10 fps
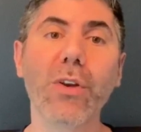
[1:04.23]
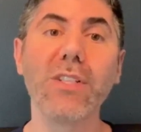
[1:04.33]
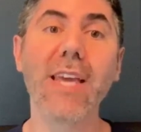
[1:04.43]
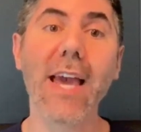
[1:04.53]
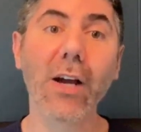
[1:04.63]
when you
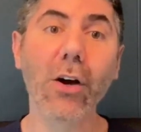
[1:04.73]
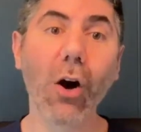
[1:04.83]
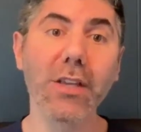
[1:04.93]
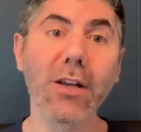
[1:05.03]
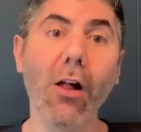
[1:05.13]
take all
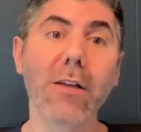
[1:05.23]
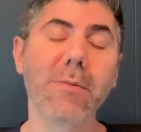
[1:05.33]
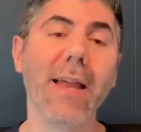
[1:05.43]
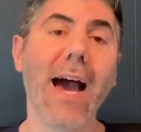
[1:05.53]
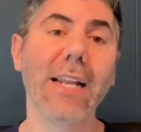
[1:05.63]
these columns
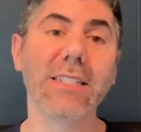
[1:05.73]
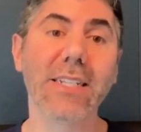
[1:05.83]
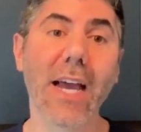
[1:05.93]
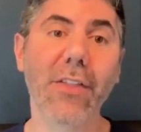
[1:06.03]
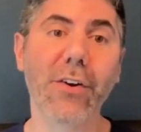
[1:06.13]
and add it
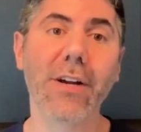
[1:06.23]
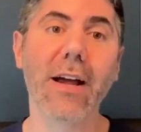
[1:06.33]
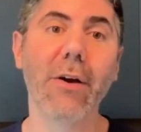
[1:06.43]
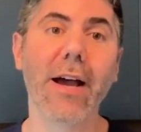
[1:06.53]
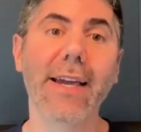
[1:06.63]
together, it
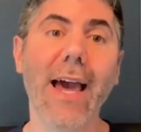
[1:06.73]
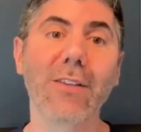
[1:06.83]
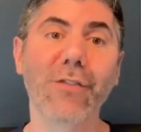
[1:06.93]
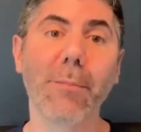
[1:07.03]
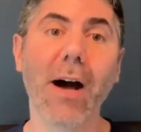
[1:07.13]

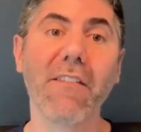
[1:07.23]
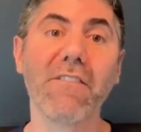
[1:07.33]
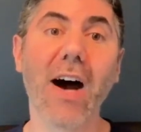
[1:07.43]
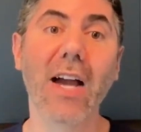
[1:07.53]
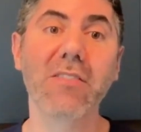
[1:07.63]
accounts for about
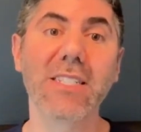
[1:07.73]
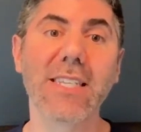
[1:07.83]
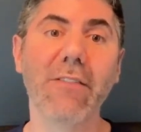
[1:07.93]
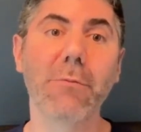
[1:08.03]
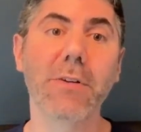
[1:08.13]
5 to
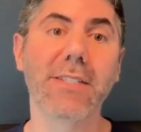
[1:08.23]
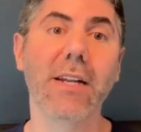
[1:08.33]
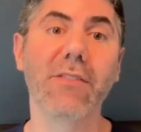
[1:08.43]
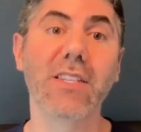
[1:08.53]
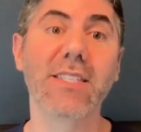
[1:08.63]

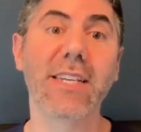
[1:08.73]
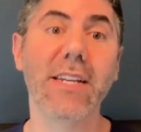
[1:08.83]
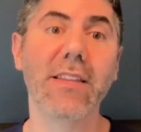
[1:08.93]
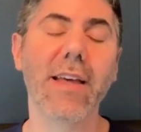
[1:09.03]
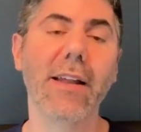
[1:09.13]
7% of the
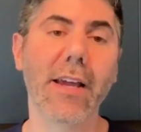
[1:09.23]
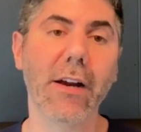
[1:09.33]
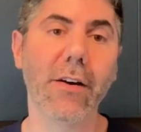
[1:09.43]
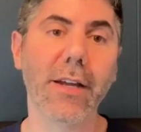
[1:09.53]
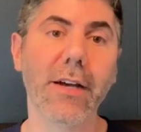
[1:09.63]
skin in that
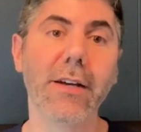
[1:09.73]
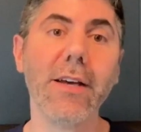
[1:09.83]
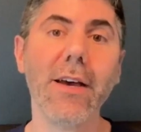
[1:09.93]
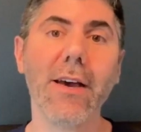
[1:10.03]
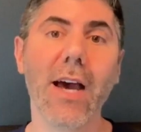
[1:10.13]
area.
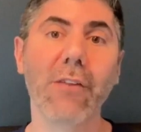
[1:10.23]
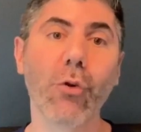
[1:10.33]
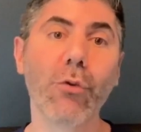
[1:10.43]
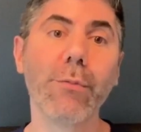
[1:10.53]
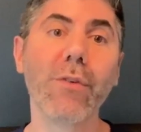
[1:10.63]
And if
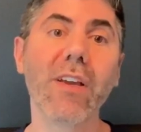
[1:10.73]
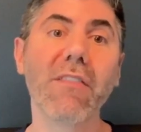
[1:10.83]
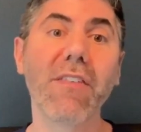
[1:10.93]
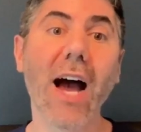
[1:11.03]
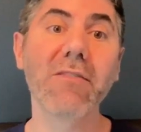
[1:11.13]
we're removing
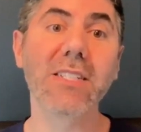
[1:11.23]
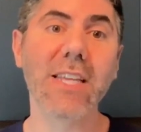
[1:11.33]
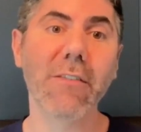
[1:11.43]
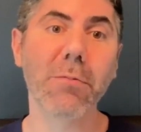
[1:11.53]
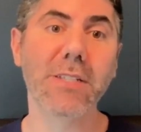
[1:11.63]
5 to
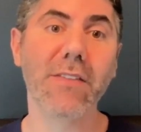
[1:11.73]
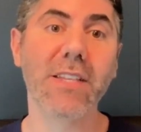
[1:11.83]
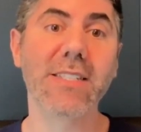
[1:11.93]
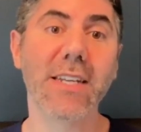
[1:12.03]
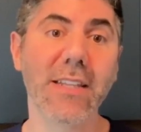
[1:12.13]
7% of
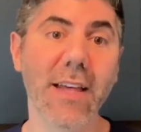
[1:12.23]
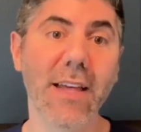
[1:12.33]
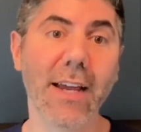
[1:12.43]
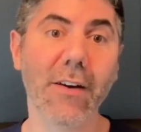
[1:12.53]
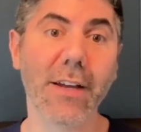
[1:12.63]
the skin in
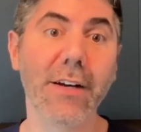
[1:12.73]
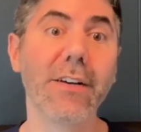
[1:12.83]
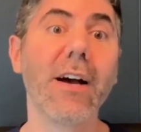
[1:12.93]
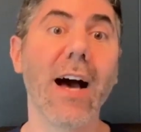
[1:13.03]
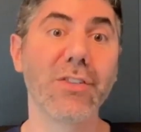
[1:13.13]
that
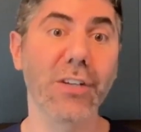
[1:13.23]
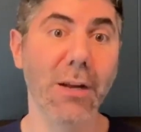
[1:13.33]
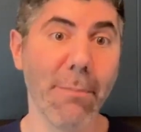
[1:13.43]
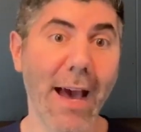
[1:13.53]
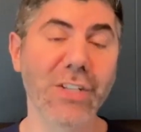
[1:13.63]
area, as you
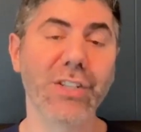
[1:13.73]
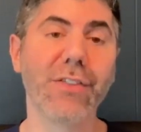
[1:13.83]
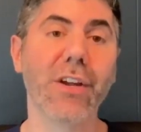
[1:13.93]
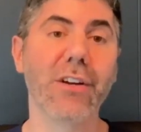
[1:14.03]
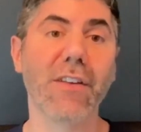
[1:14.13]
can
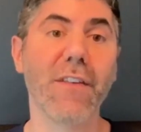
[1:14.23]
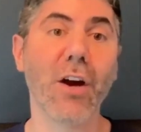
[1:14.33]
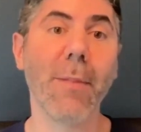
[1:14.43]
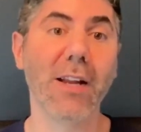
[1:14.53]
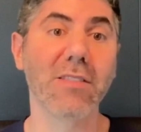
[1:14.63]
imagine, there's a
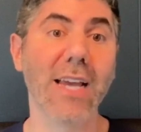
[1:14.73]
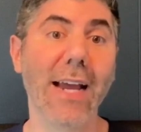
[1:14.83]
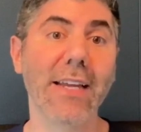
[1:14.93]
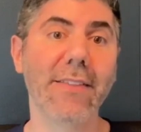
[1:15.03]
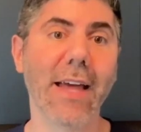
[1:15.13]
fair amount of
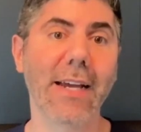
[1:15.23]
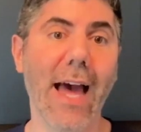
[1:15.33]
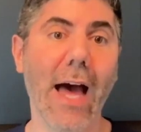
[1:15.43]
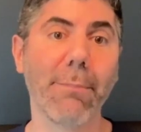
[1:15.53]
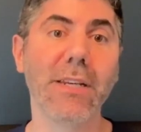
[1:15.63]
tightening that could
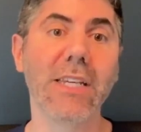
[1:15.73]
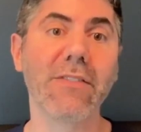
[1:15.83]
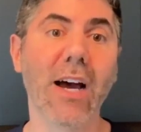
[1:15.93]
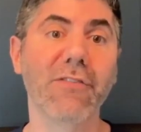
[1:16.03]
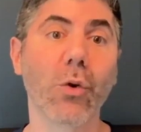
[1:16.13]
happen
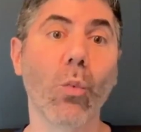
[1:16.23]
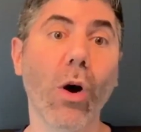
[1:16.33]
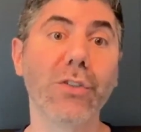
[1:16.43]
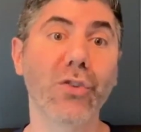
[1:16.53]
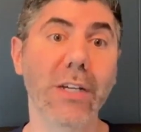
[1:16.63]
even after
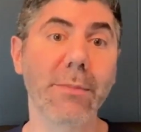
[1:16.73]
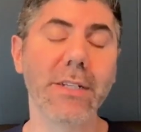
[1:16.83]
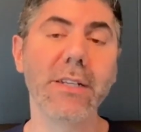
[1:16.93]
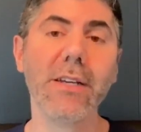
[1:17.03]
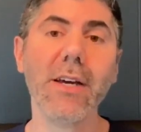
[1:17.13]
one
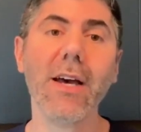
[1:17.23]
treatment.